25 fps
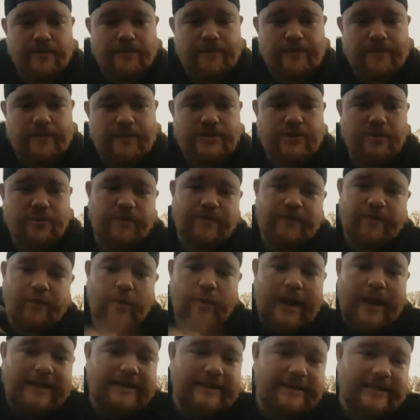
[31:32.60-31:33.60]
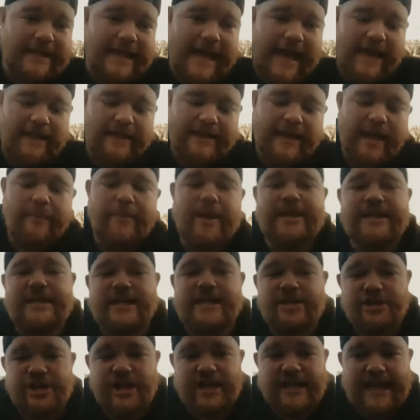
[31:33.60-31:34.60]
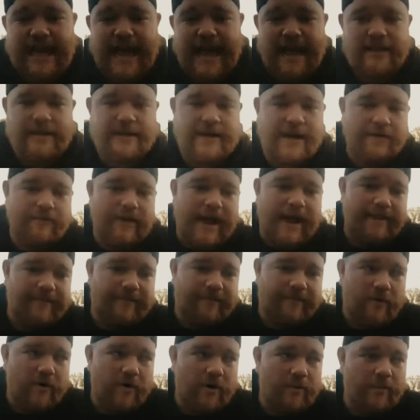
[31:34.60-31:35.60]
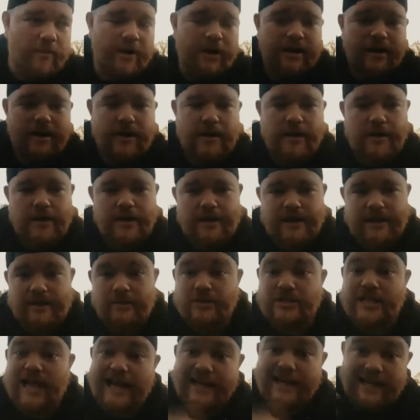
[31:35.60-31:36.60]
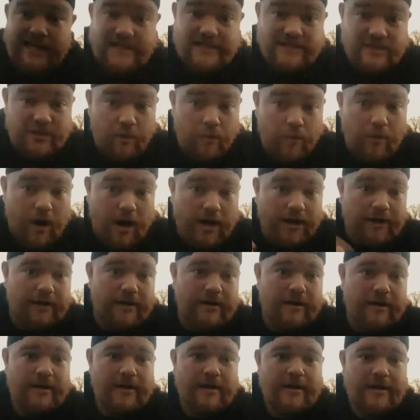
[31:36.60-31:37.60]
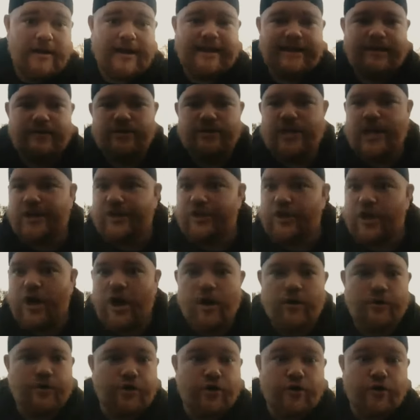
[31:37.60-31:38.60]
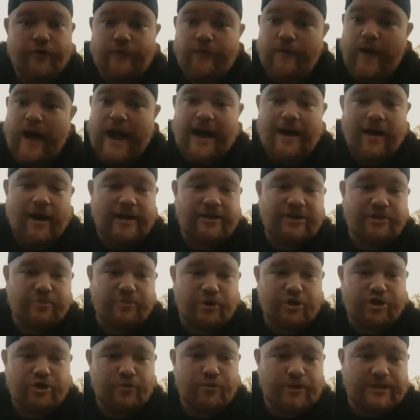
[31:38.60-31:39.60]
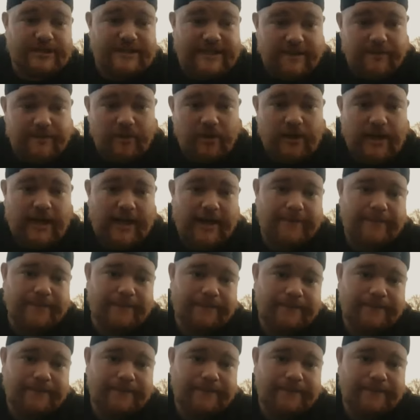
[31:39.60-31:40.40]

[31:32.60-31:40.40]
him. So we flew out to Cali. I met DJ Khaled. I rapped for him. He was like, he's the one. And he mm. was like, yo, you're fire. I should put you with Timbaland.